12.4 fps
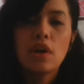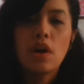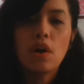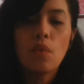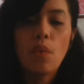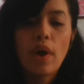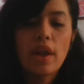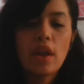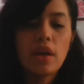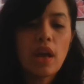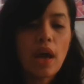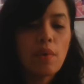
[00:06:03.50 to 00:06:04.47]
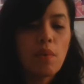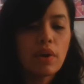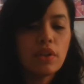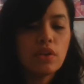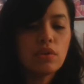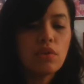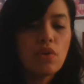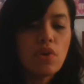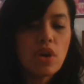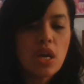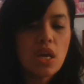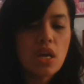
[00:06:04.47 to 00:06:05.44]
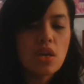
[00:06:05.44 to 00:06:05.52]
when I want you to
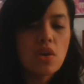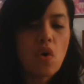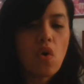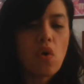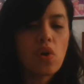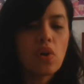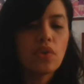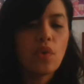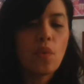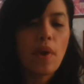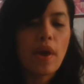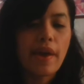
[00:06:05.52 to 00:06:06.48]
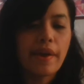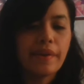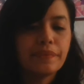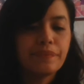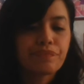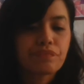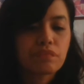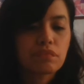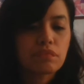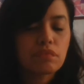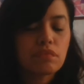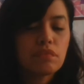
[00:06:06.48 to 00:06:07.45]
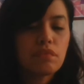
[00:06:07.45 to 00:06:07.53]
read all the way
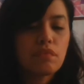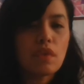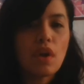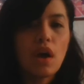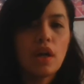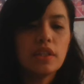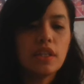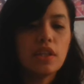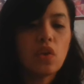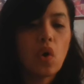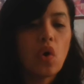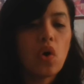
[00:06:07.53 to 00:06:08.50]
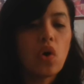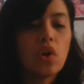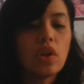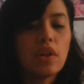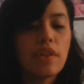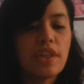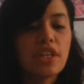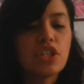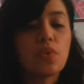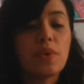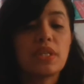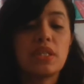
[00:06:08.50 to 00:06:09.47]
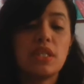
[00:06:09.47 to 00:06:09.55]
until all this
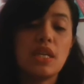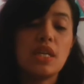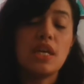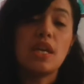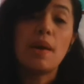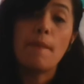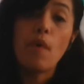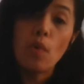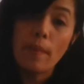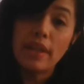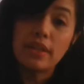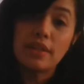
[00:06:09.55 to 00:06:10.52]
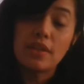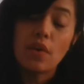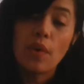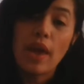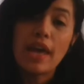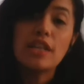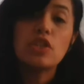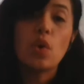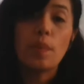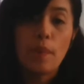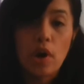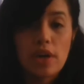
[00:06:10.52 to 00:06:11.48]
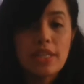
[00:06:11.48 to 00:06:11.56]
was seen in a moment. Okay, so
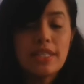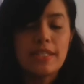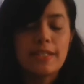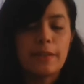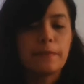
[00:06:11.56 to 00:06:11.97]
pause.